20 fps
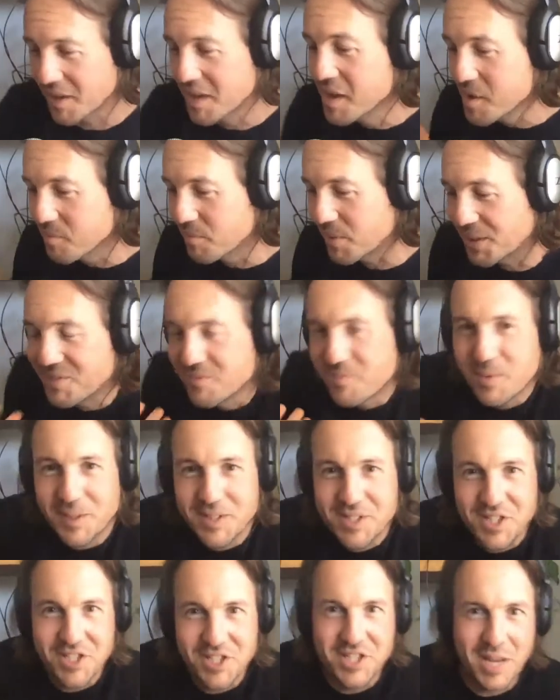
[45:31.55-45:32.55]
Where you,
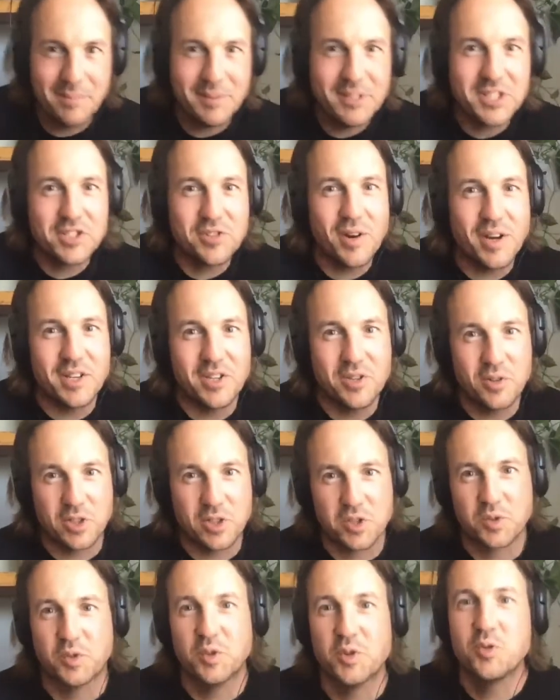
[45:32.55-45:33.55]
but but to demonstrate
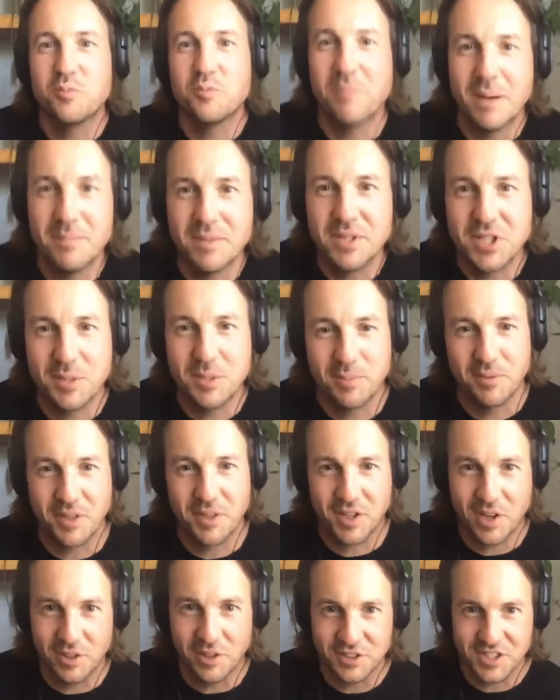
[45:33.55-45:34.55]
your true membership
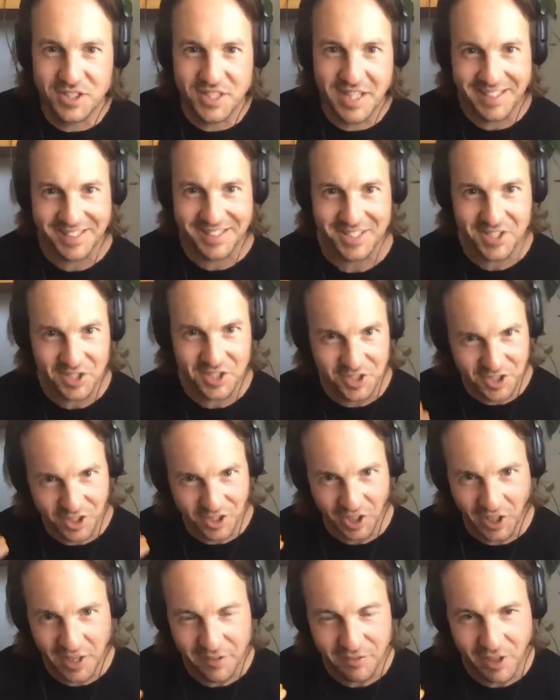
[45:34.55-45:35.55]
of the cult status,
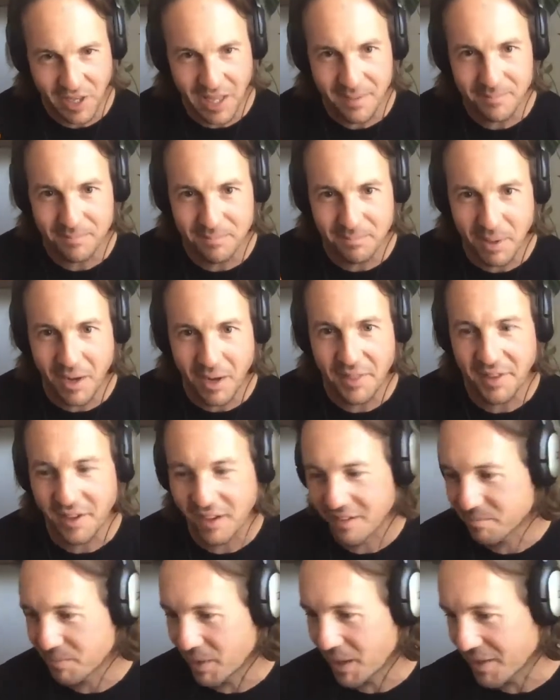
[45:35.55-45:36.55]
you got to level up and buy
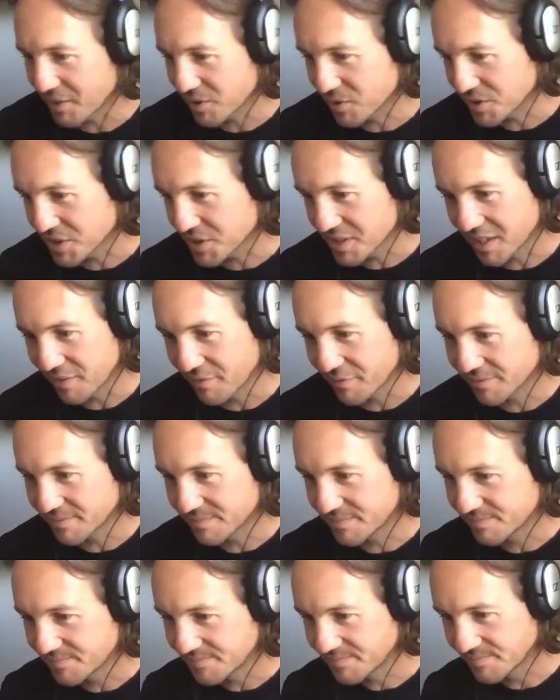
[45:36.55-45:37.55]
the buy the good stuff.